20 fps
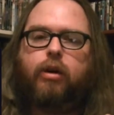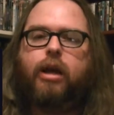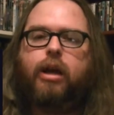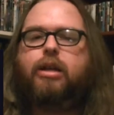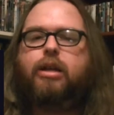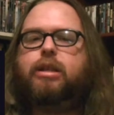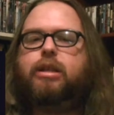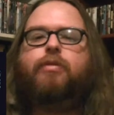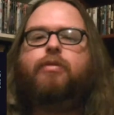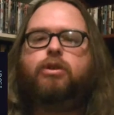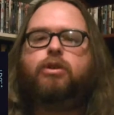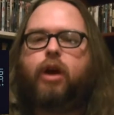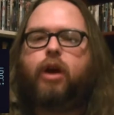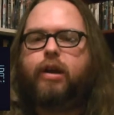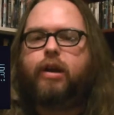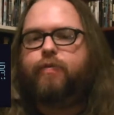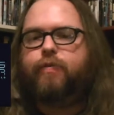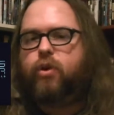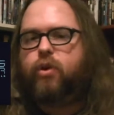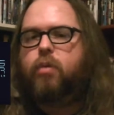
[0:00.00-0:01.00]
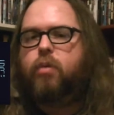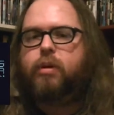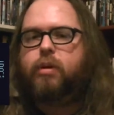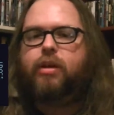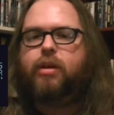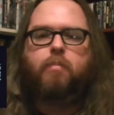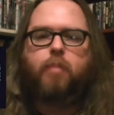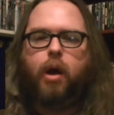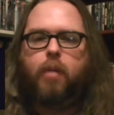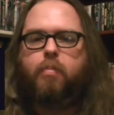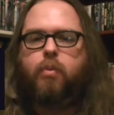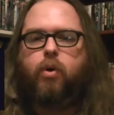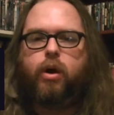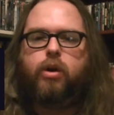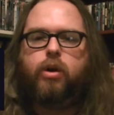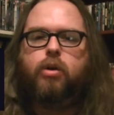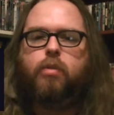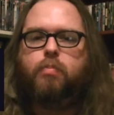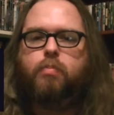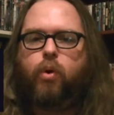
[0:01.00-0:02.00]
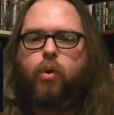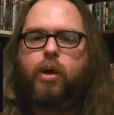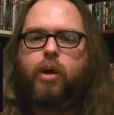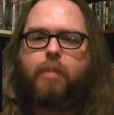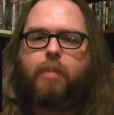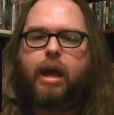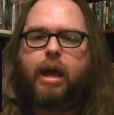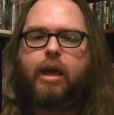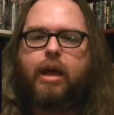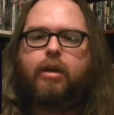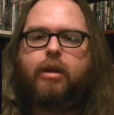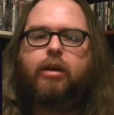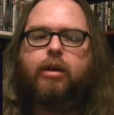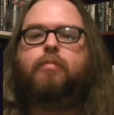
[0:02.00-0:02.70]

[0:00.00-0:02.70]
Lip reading: I guess they were trying to form a new boy band.